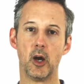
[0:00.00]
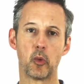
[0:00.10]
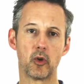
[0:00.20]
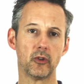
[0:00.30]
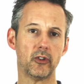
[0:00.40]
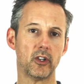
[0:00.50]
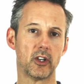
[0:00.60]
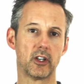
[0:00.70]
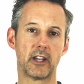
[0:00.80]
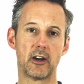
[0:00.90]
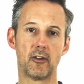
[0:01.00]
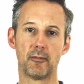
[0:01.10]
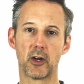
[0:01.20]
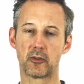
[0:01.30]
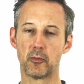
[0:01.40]
we're also going to delve
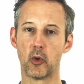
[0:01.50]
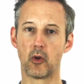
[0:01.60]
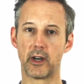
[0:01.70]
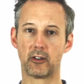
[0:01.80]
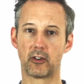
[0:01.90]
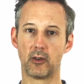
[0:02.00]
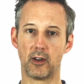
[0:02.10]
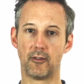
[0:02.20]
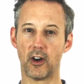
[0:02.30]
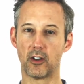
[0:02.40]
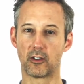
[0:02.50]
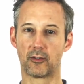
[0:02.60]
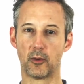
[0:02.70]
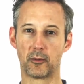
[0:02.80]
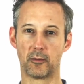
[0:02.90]
much more into advanced
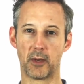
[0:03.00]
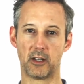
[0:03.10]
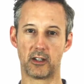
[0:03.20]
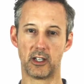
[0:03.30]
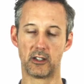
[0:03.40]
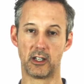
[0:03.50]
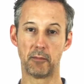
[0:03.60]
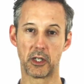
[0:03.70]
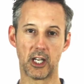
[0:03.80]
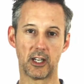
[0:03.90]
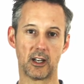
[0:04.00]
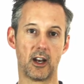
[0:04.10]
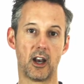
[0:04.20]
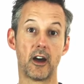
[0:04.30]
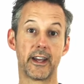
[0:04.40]
forms of meditation, in particular
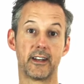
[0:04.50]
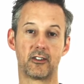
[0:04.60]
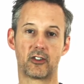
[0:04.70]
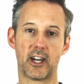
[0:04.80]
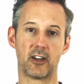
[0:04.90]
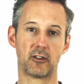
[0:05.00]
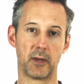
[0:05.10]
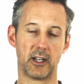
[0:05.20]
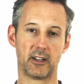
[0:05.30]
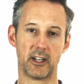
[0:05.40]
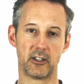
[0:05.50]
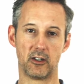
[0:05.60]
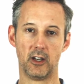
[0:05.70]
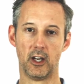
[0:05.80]
light and sound meditation,